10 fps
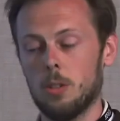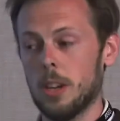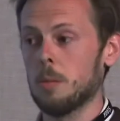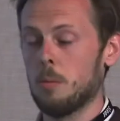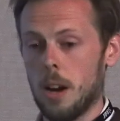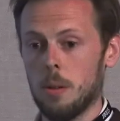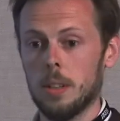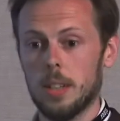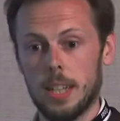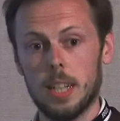trains per
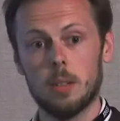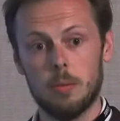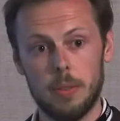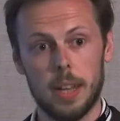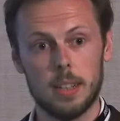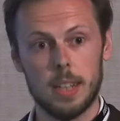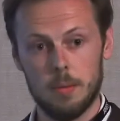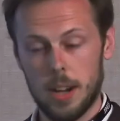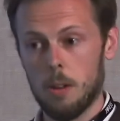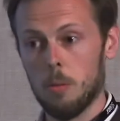hour in each fixed
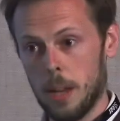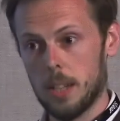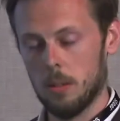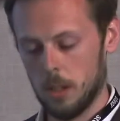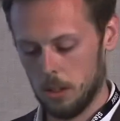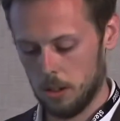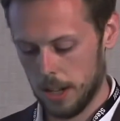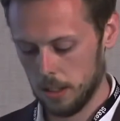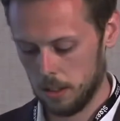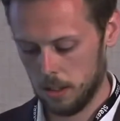given hour based on those
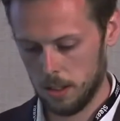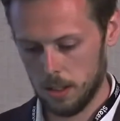trains.